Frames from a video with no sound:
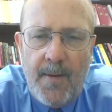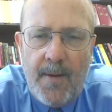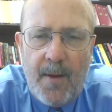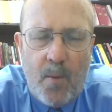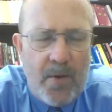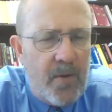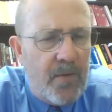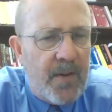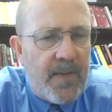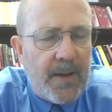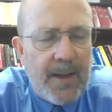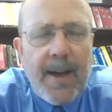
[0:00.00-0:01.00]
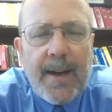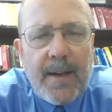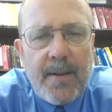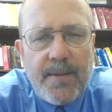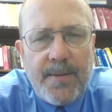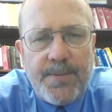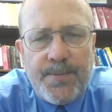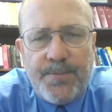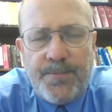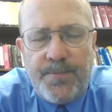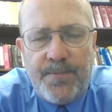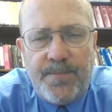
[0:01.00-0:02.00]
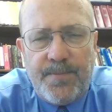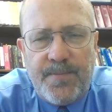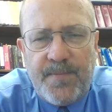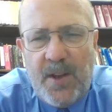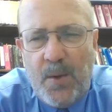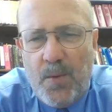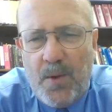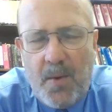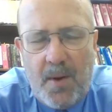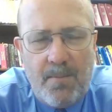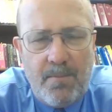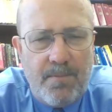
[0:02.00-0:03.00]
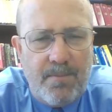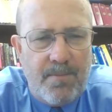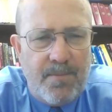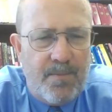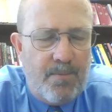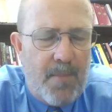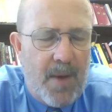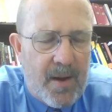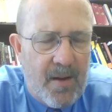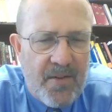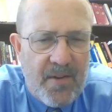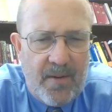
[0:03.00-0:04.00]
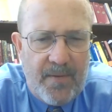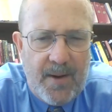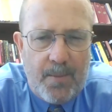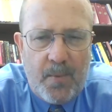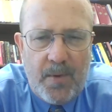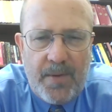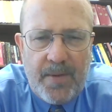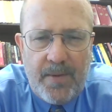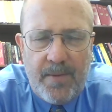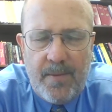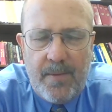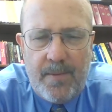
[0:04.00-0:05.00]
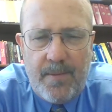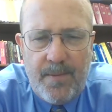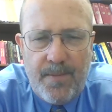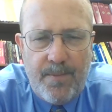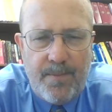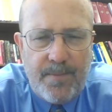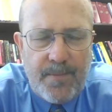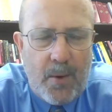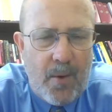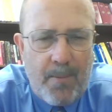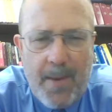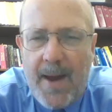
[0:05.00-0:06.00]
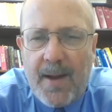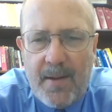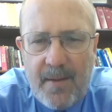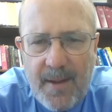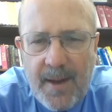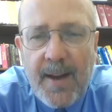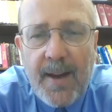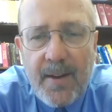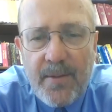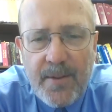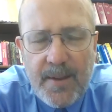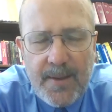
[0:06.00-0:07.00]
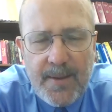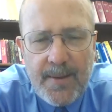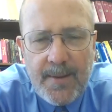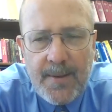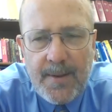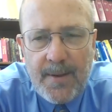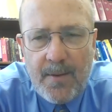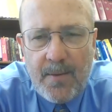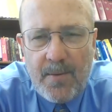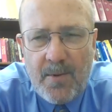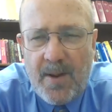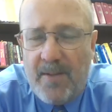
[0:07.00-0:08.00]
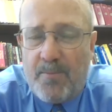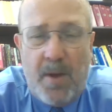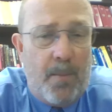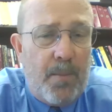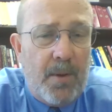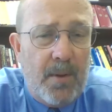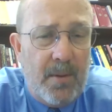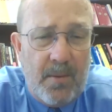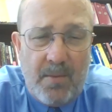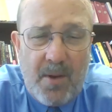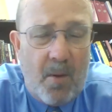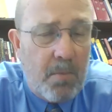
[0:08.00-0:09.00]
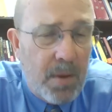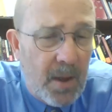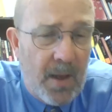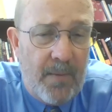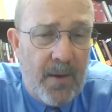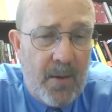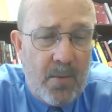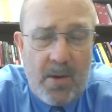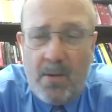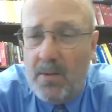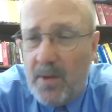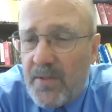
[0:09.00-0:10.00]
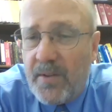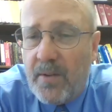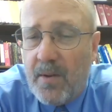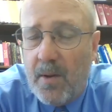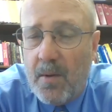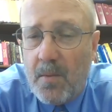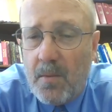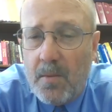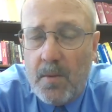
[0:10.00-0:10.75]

And once you've seen the light, do you really want to muck yourself up with going back into the cave? We have people who don't believe you, don't listen to you.